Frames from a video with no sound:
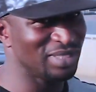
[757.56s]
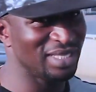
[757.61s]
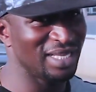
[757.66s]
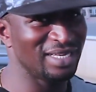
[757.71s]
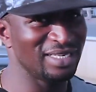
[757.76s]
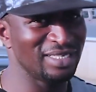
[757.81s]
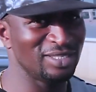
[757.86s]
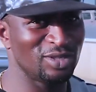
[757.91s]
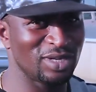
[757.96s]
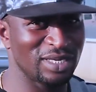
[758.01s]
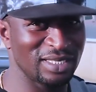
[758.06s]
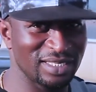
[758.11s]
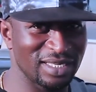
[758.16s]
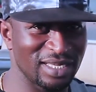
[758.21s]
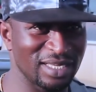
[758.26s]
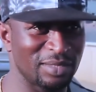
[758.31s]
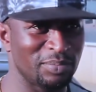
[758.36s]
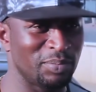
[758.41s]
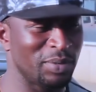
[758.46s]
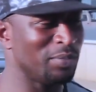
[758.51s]
they need to
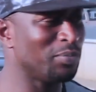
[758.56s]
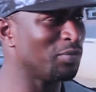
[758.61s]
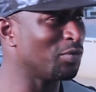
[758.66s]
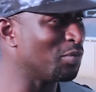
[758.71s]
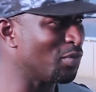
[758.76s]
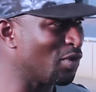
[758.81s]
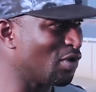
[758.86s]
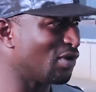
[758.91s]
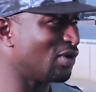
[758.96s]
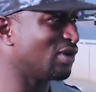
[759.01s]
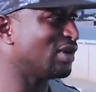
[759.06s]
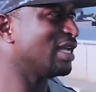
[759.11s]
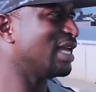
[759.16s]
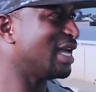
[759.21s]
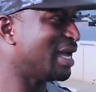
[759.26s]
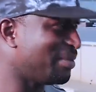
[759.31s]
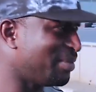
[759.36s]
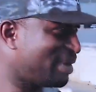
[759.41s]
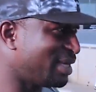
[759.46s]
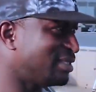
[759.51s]
educate people more
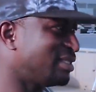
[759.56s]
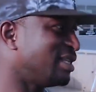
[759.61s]
about